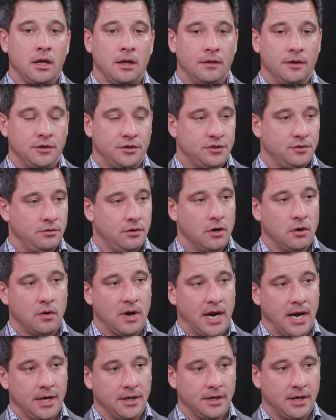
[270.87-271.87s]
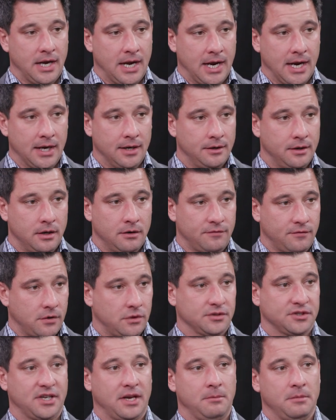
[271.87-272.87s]
the two go hand in hand a
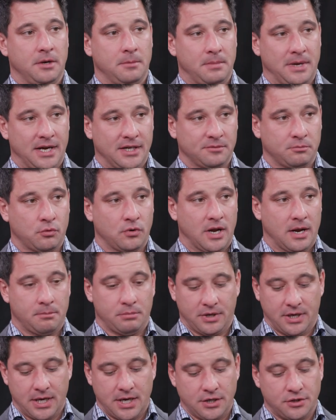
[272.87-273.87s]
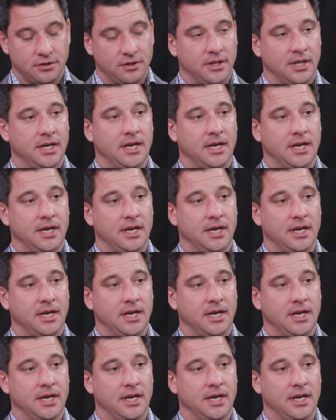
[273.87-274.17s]
false statement of passport application